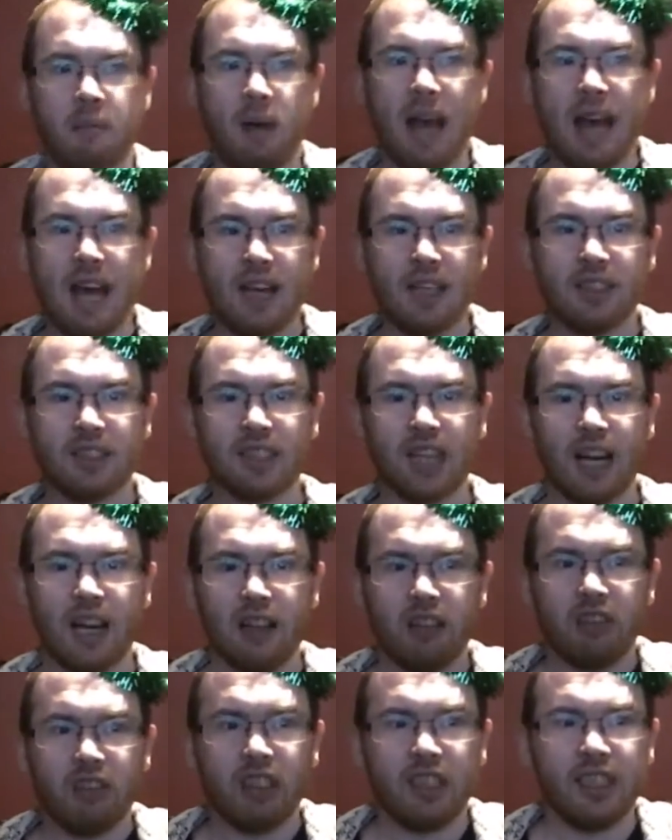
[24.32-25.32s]
Bells
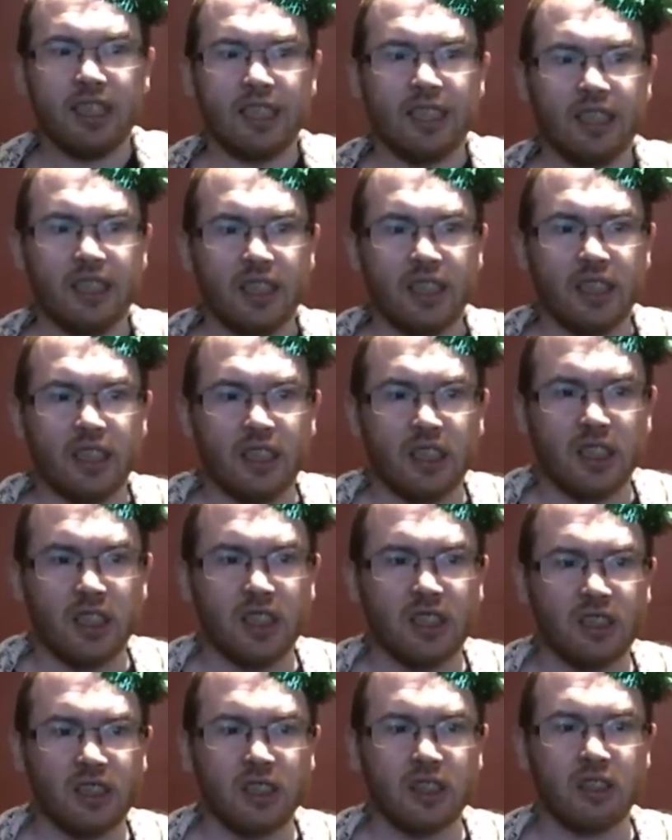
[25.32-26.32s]
are ringing,
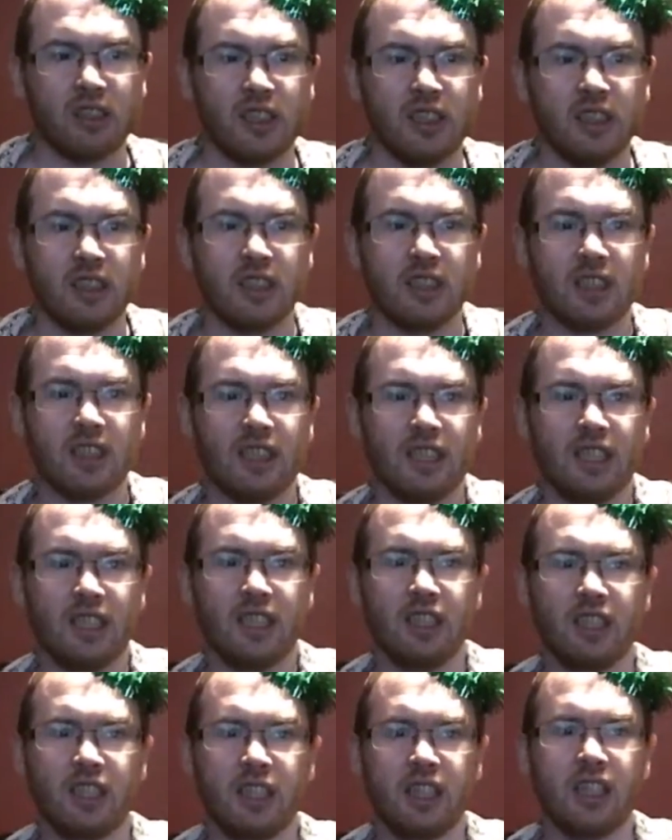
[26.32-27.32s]
children
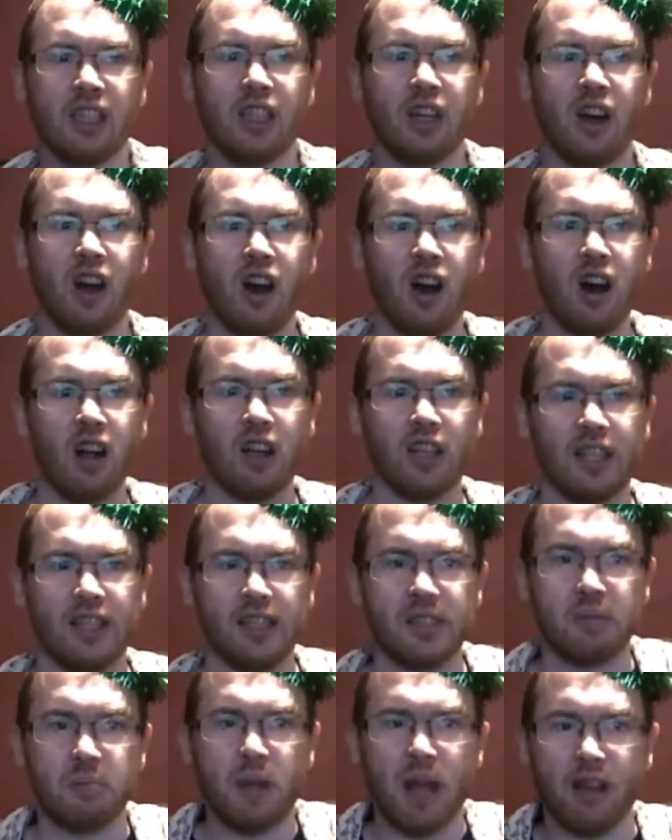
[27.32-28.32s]
singing, all
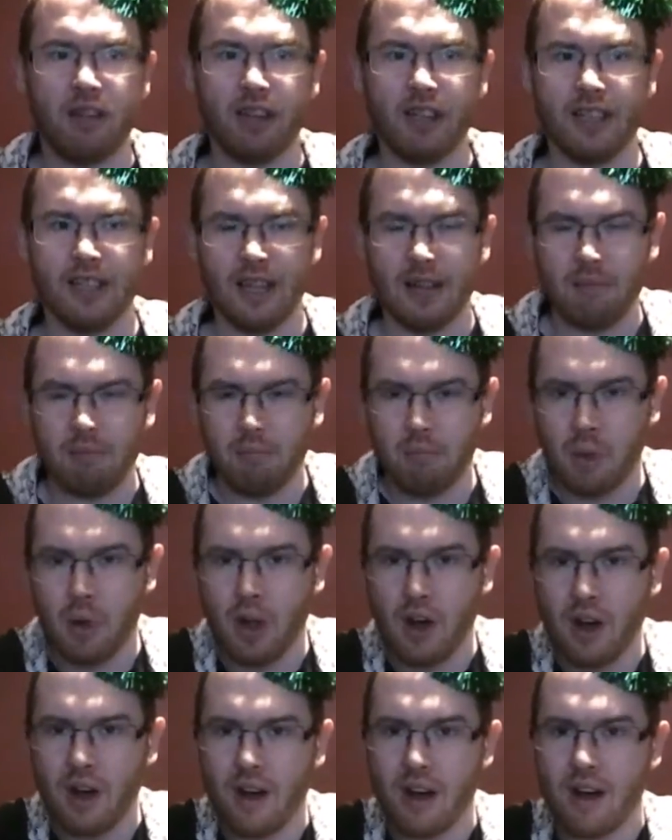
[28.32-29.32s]
is merry and
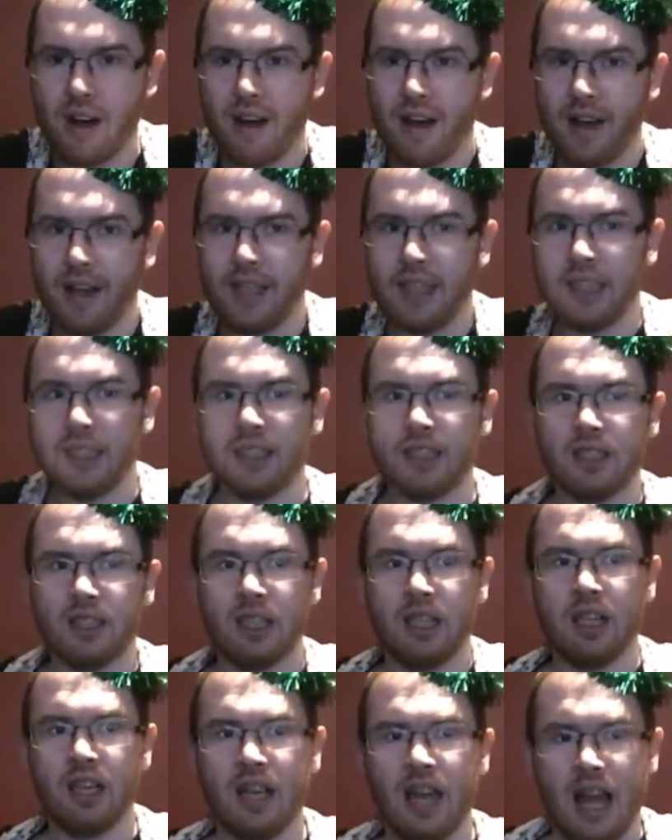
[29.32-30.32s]
bright.
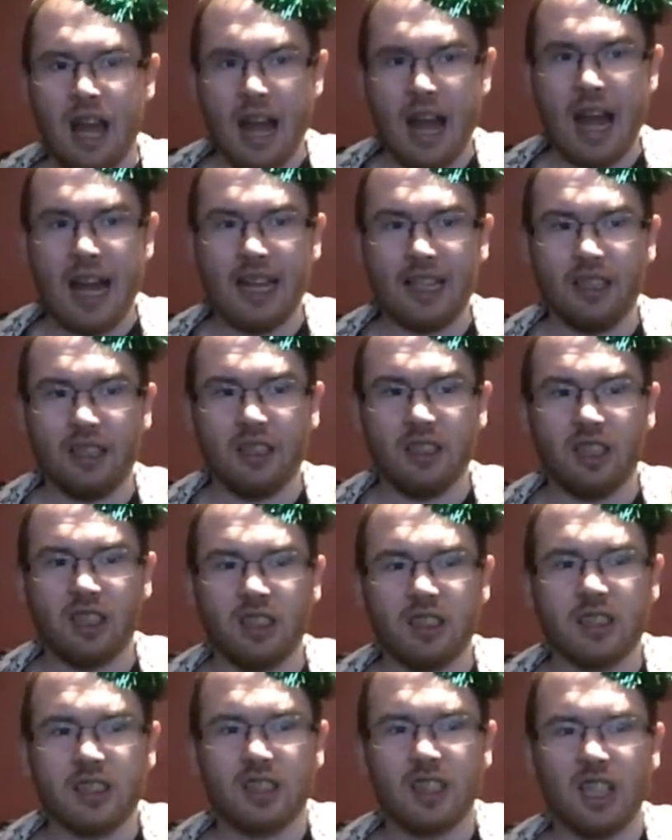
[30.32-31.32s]
Hang
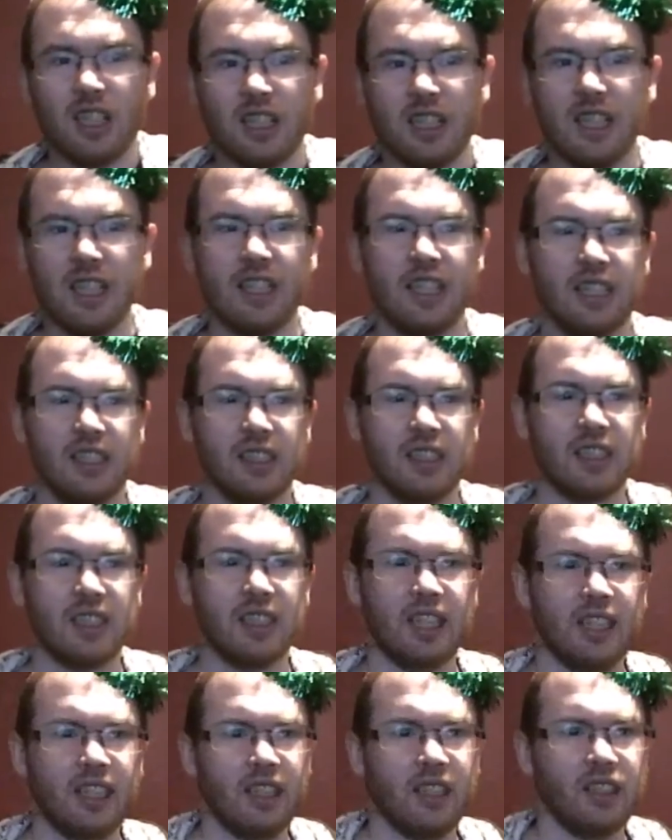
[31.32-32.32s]
your stocking and
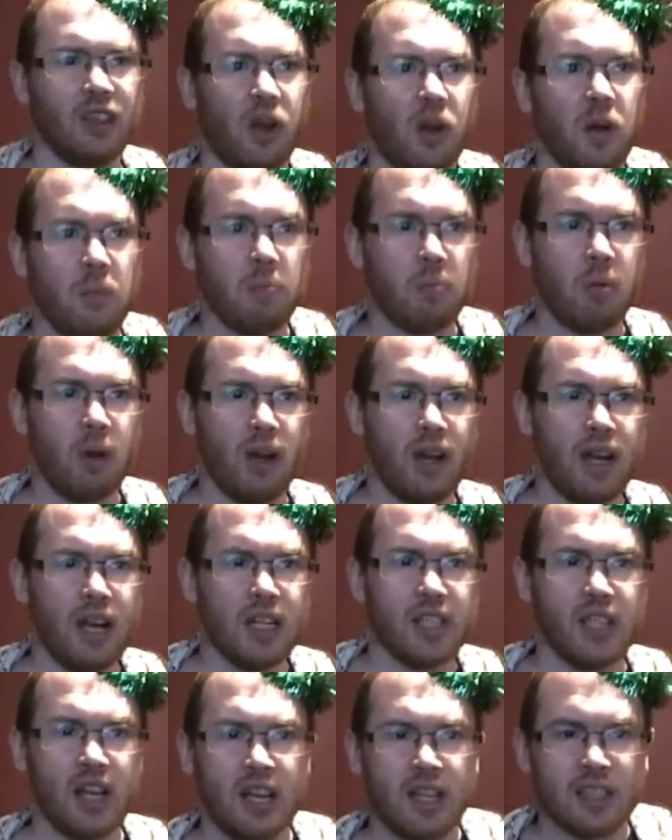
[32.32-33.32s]
say your
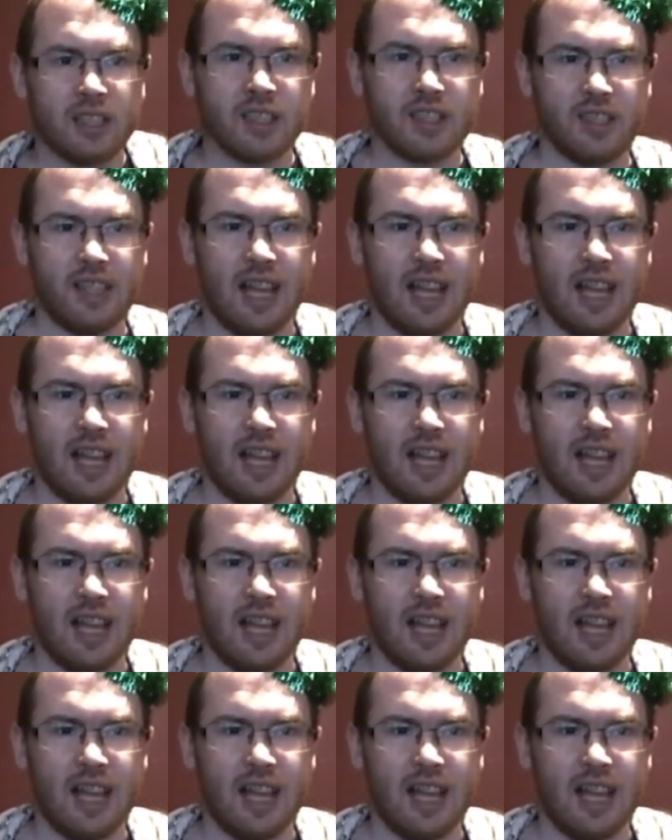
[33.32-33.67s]
prayers, 'cause